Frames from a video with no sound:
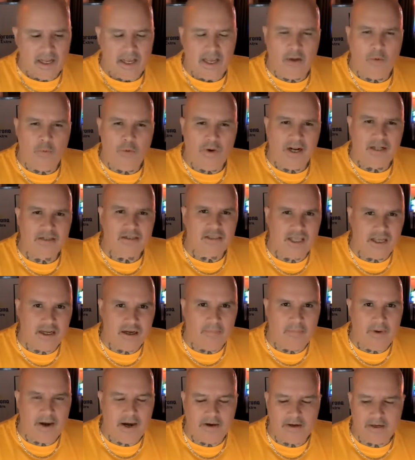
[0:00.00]
And when I
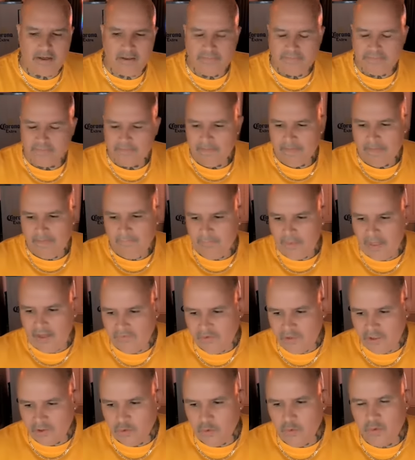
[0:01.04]
think about it,
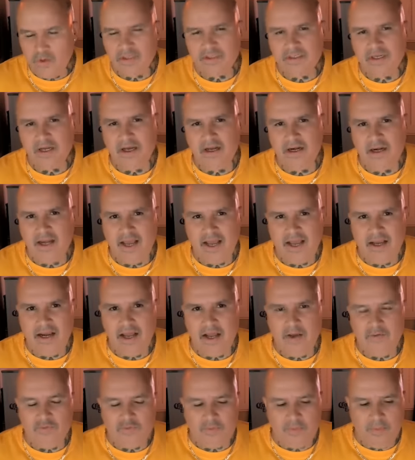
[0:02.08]
if this was an
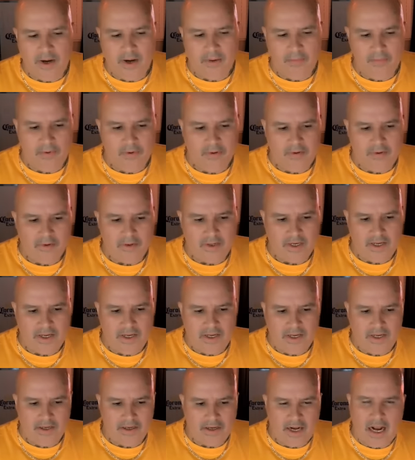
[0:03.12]
NF member
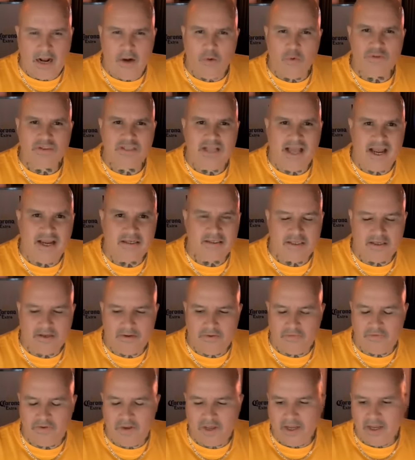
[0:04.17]
and I was
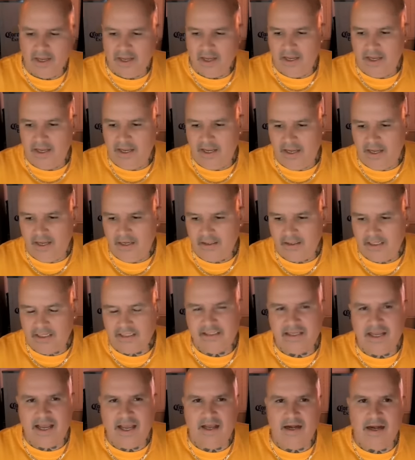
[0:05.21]
active and
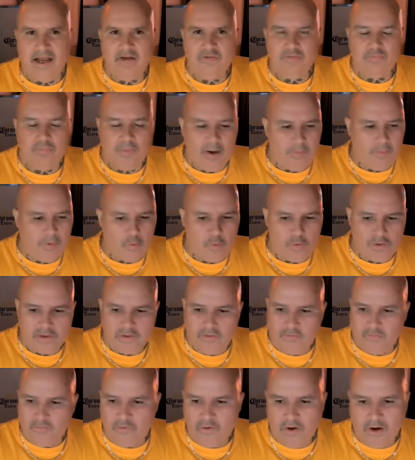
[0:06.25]
this NF member
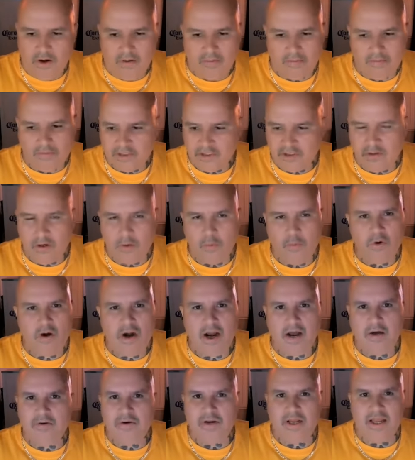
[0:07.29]
was from
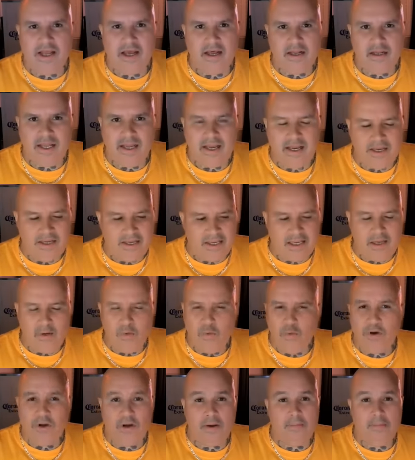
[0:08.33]
somewhere out in LA,
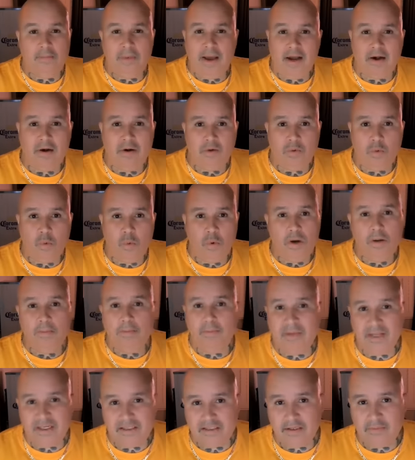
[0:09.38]
it wouldn't matter
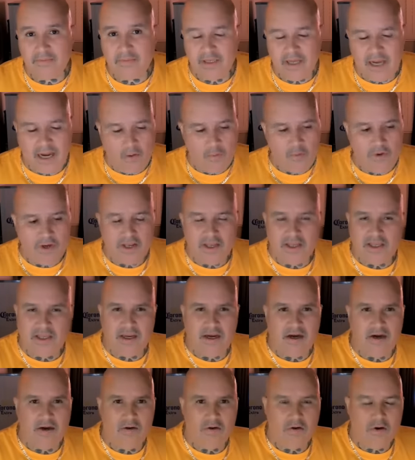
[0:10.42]
one bit to me. I wouldn't
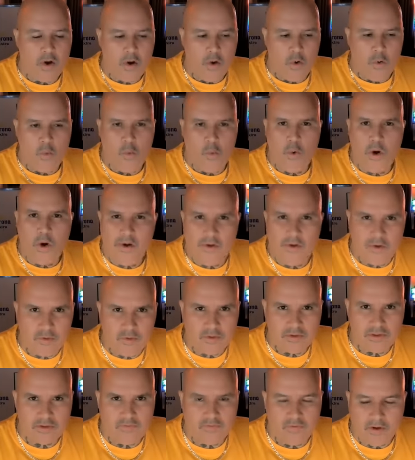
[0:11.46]
care where he
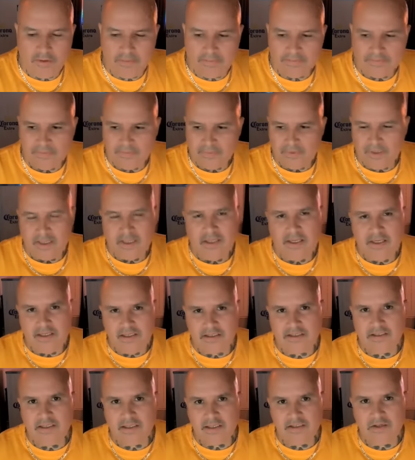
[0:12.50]
was from.
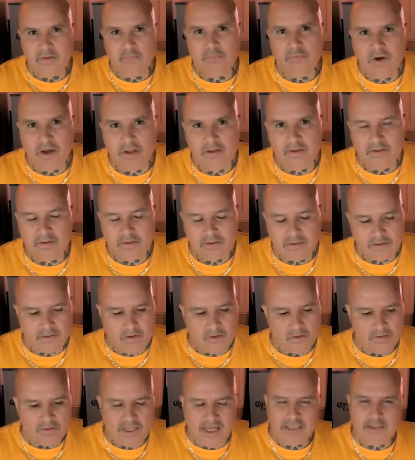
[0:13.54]
He's he's a brother.
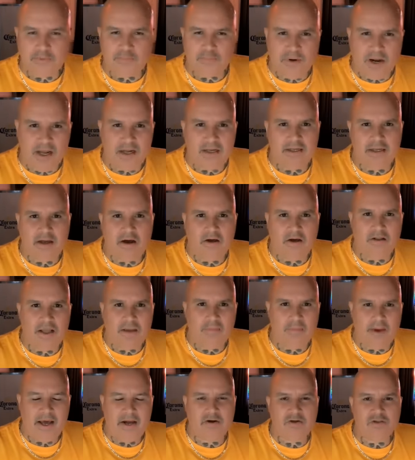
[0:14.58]
So that's probably all
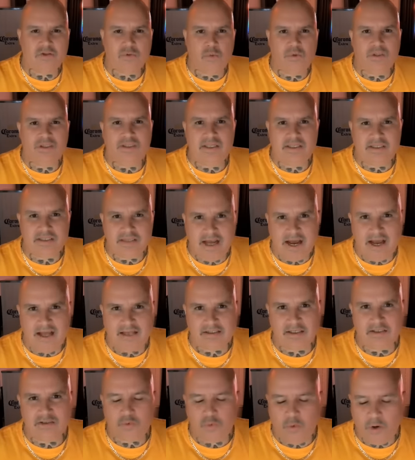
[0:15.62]
that matters with these
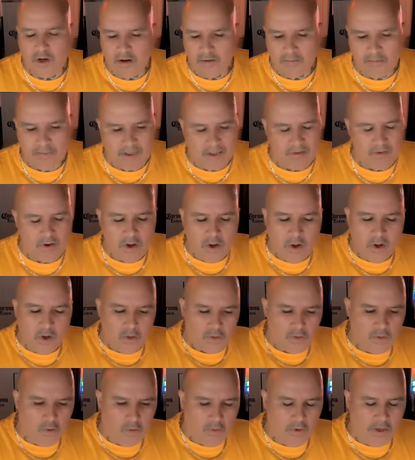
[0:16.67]
guys as well. But it,
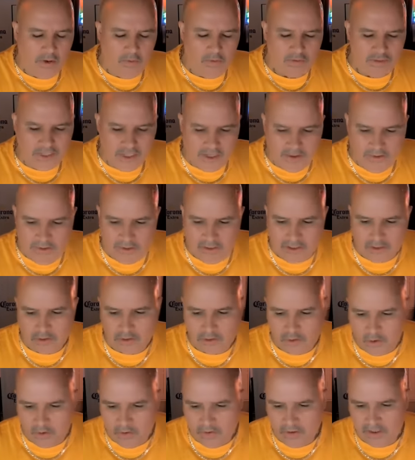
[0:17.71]
you know, when I was hearing the
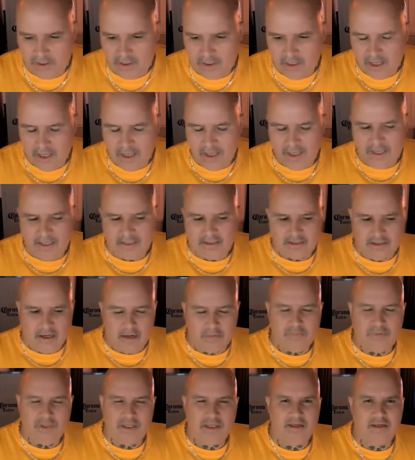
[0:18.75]
story, it's
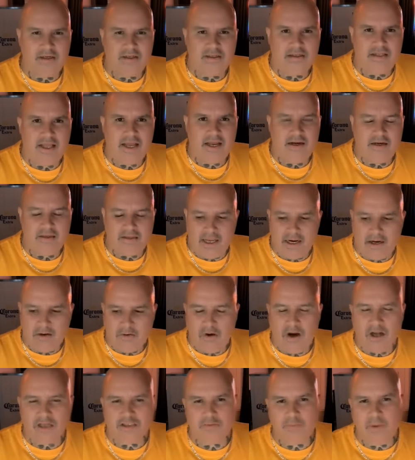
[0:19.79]
something that that
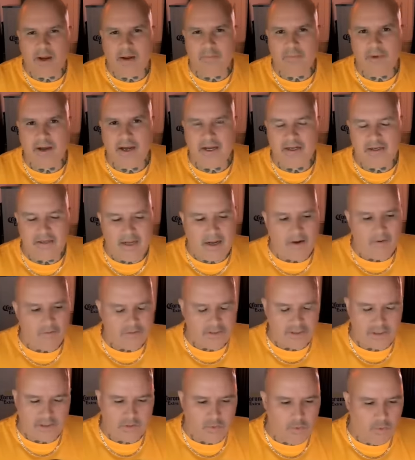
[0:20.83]
crossed my mind. I
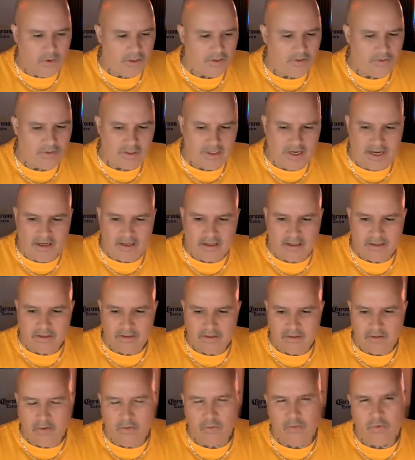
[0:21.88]
was just wondering, like,
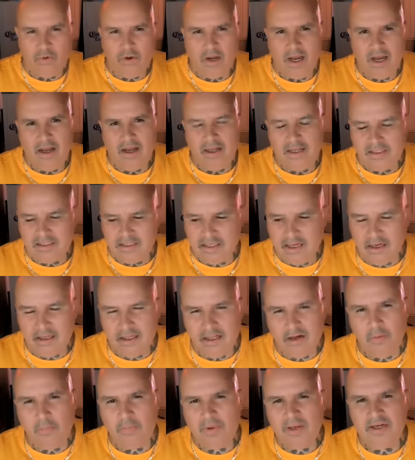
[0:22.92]
you know, is it a
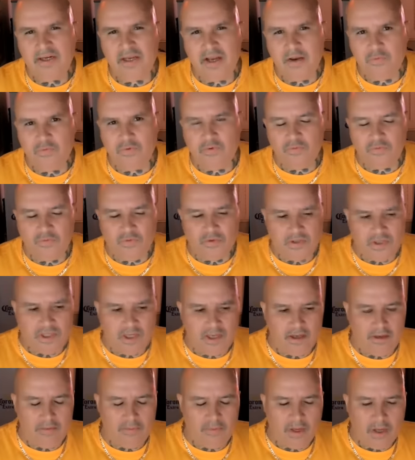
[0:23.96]
little bit different for
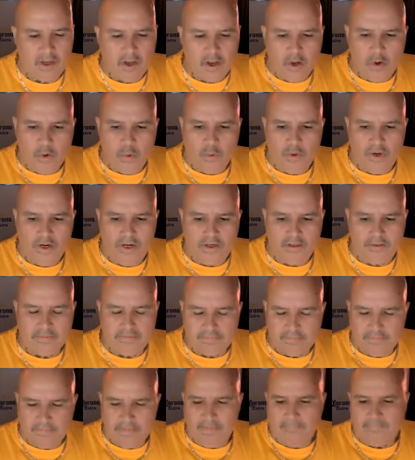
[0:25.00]
them
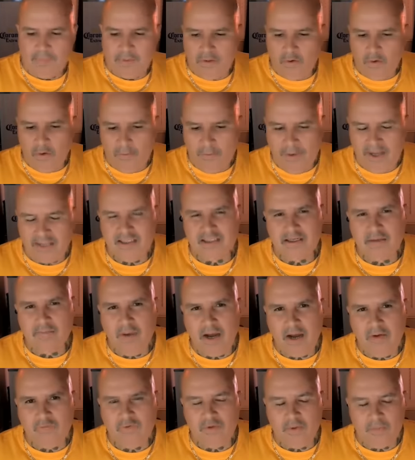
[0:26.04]
when you know, a Mexican
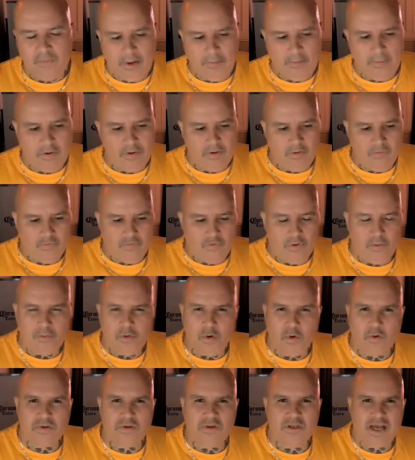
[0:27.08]
mafia member from
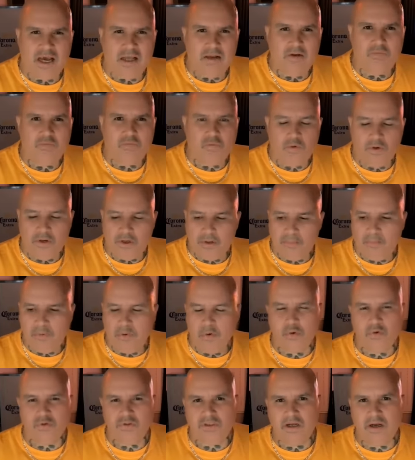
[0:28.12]
Northern California
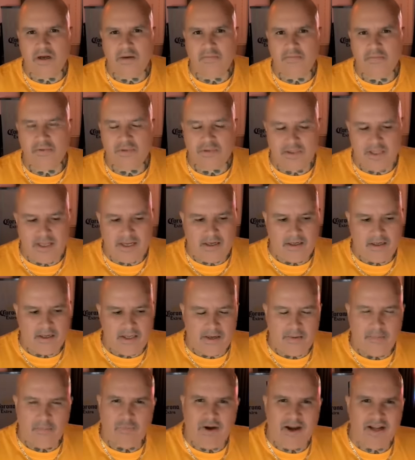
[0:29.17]
pulls up. Do they
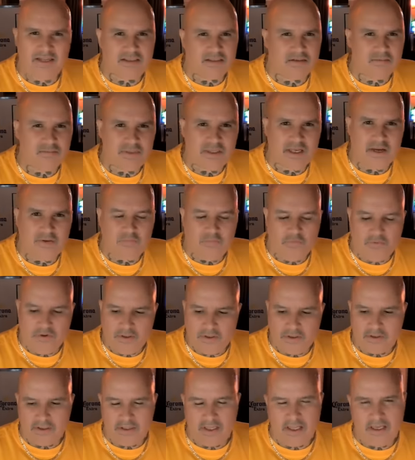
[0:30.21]
embrace him
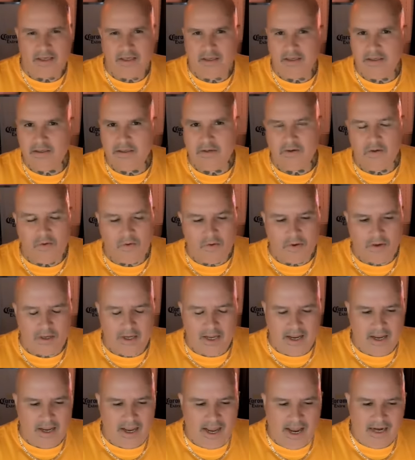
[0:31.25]
different? Do they, you know,
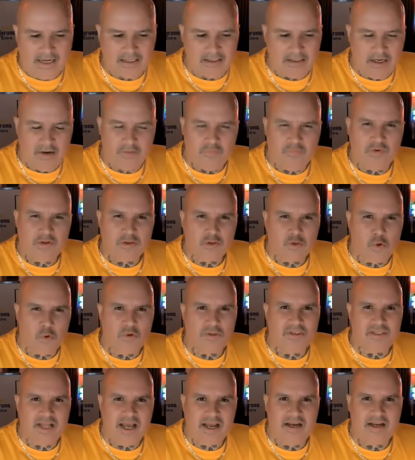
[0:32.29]
act different
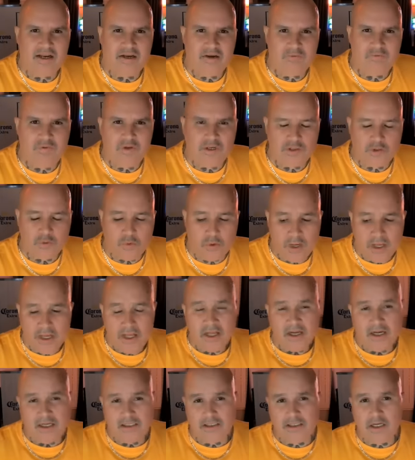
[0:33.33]
towards that individual
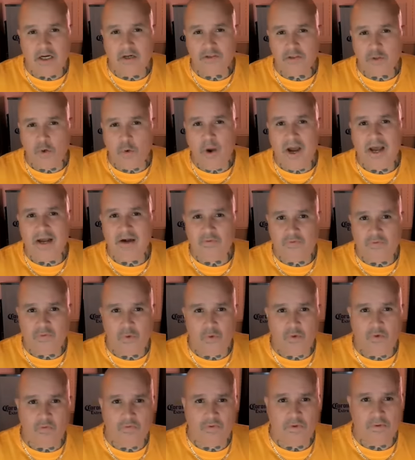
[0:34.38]
because there's quite a
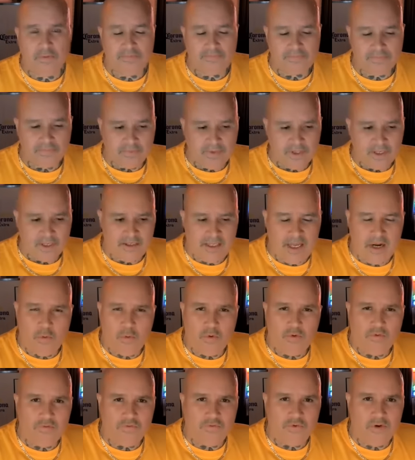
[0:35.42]
few of them that
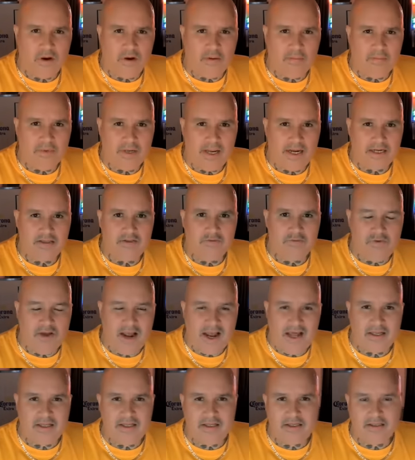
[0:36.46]
were from like the
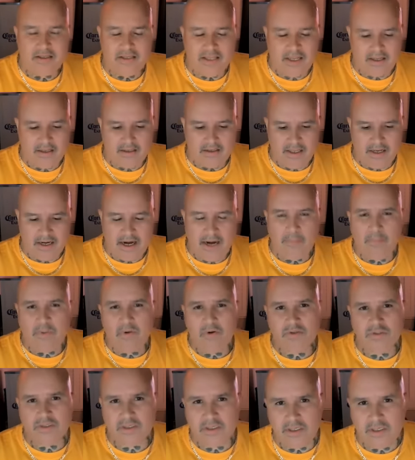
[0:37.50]
valley that that I
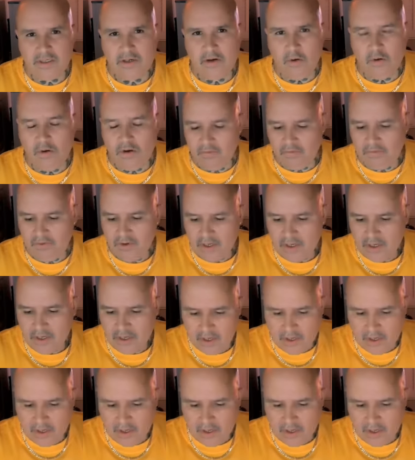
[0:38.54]
personally know of.